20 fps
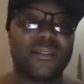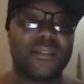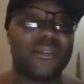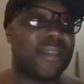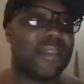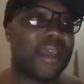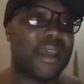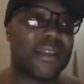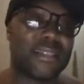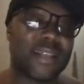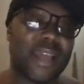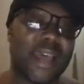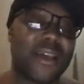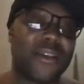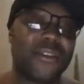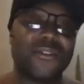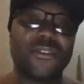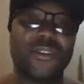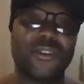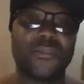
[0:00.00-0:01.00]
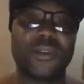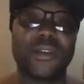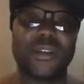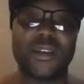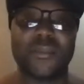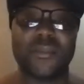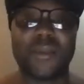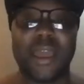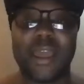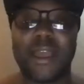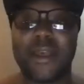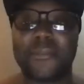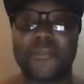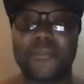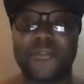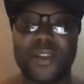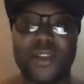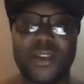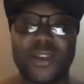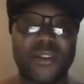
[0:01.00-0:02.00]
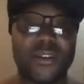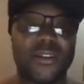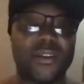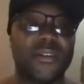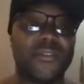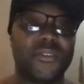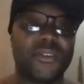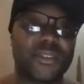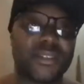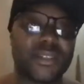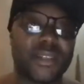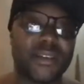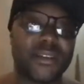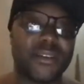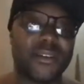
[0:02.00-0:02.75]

that's how you can become an AMP failure. If you're sitting